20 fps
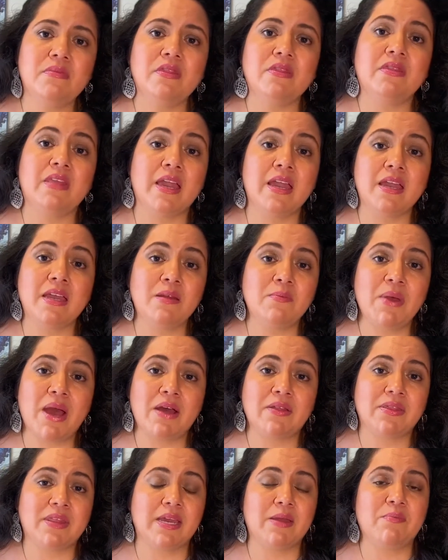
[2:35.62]
Thinking
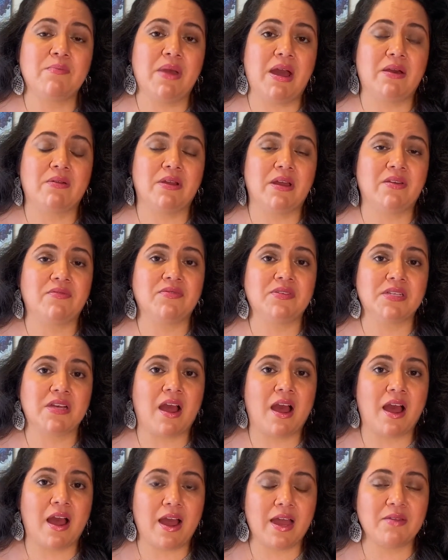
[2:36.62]
about the amount of
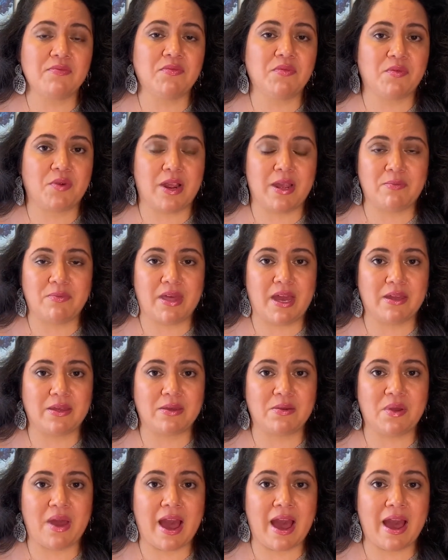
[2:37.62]
time frame that you
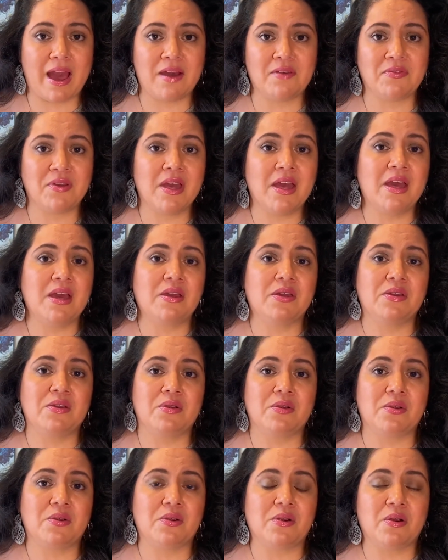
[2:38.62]
have,
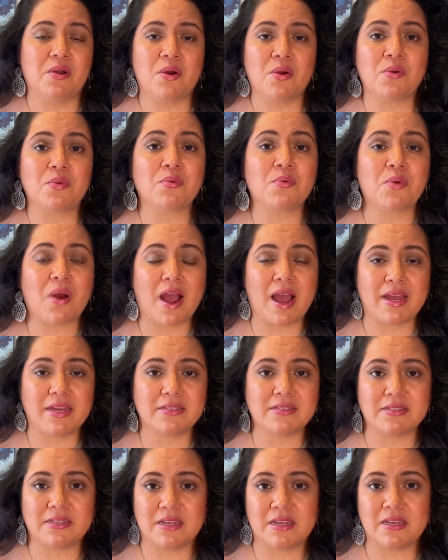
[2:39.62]
your
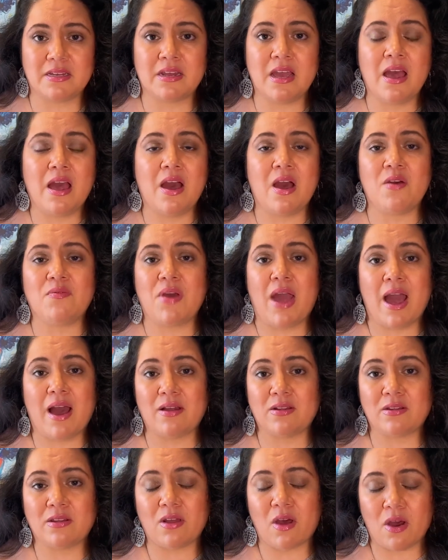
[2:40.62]
horizon of how
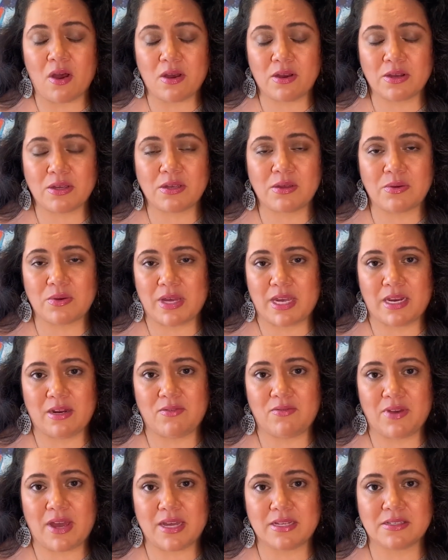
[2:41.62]
long you can
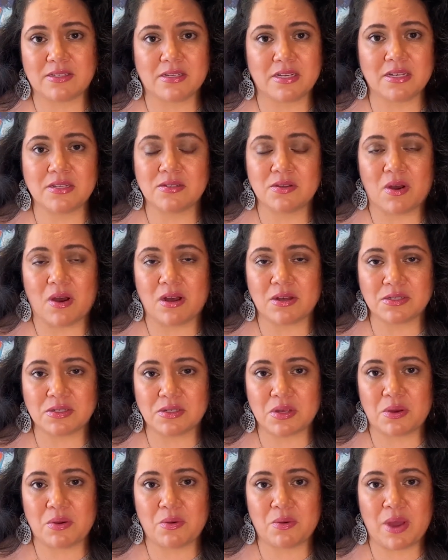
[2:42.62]
invest is
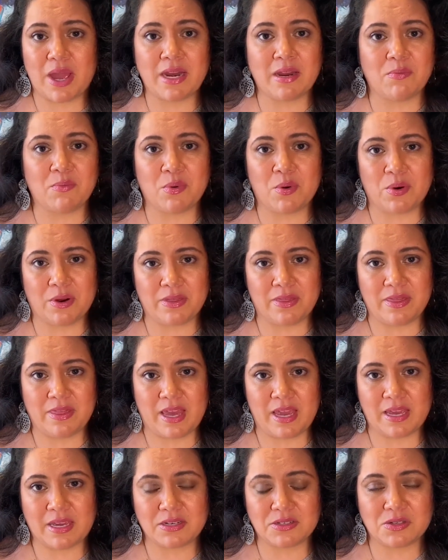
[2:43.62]
also an important
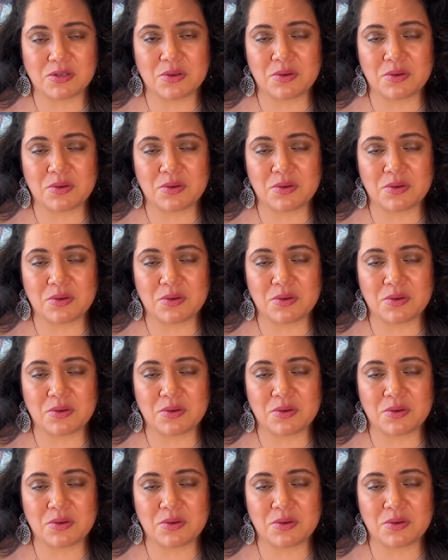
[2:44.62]
thing to